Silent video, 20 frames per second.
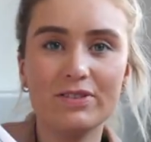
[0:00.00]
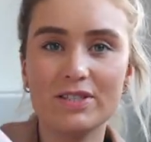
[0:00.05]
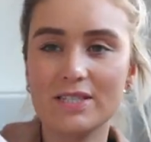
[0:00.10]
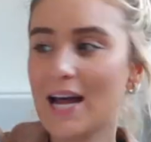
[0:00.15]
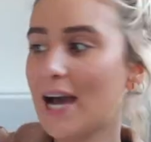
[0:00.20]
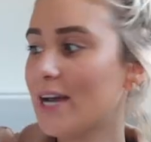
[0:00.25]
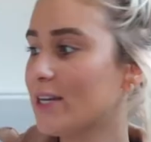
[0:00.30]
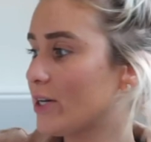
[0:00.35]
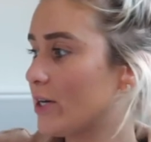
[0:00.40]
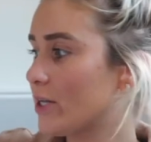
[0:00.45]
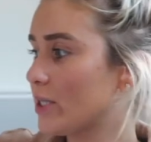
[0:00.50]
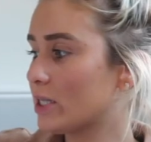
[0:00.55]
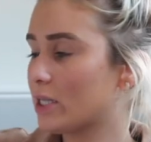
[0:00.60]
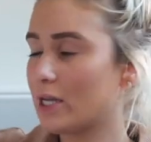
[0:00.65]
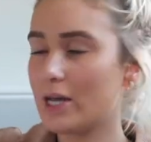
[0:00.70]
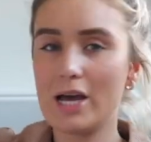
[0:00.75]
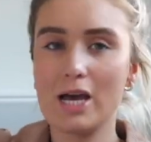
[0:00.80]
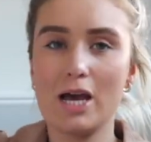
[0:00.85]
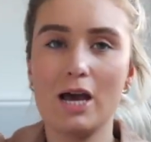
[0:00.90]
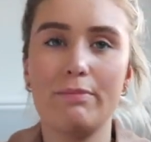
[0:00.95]
style,
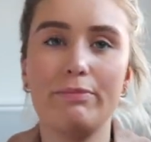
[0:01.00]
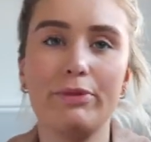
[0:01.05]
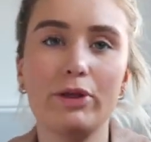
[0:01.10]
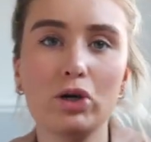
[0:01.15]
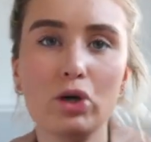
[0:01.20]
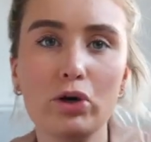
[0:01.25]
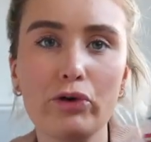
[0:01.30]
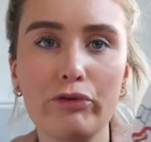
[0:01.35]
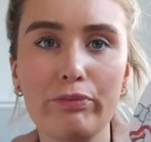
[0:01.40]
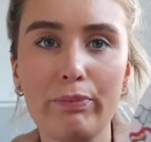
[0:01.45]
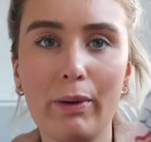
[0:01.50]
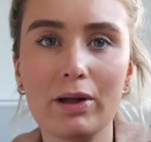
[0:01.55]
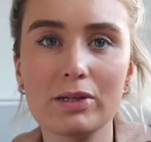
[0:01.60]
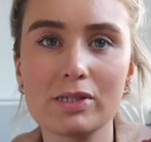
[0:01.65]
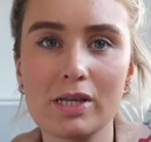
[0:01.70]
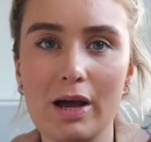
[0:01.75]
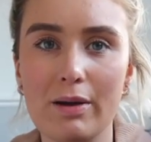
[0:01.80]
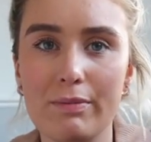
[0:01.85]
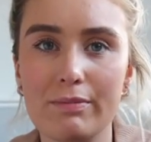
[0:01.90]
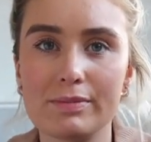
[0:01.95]
the cuff
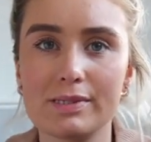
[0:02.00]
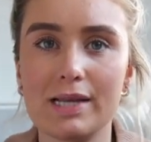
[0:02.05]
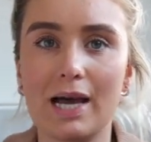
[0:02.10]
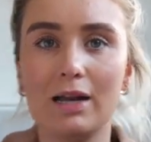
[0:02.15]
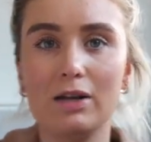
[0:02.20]
bottoms.